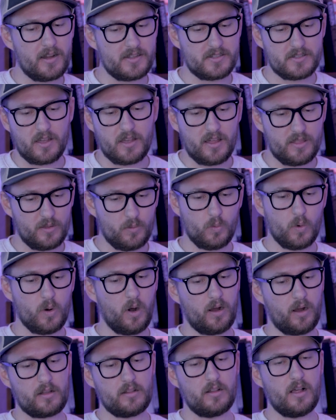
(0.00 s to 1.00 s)
I saw the
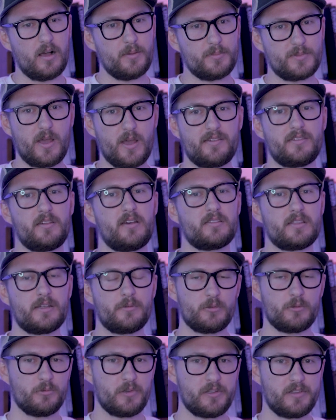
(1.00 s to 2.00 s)
war clubs. I thought they
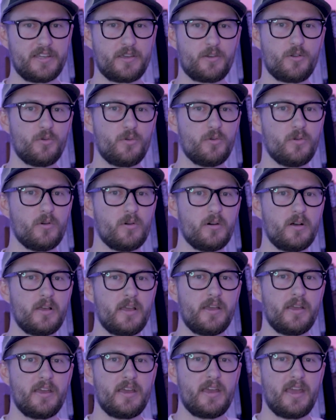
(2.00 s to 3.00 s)
were really cool,
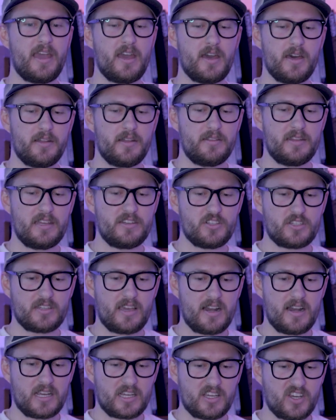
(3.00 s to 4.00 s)
and they just
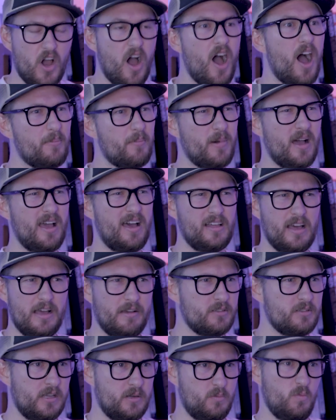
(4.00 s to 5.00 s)
kind of caught my.
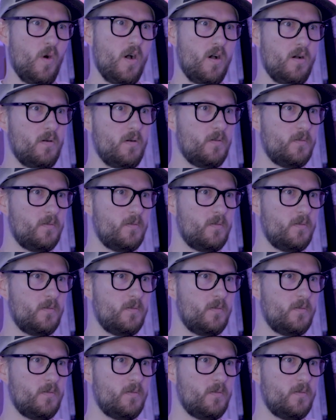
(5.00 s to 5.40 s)
I was like, whoa,